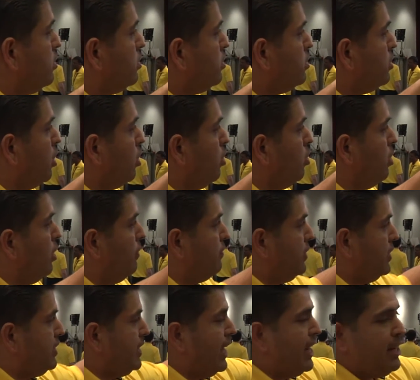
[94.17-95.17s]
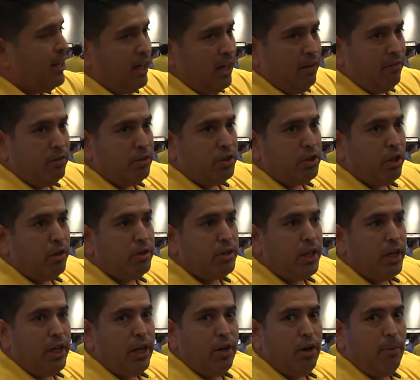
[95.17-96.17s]
So if the tank level shows
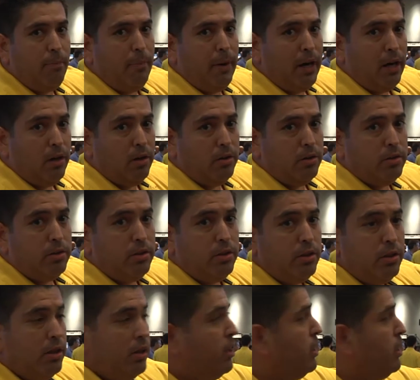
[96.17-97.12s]
100 barrels,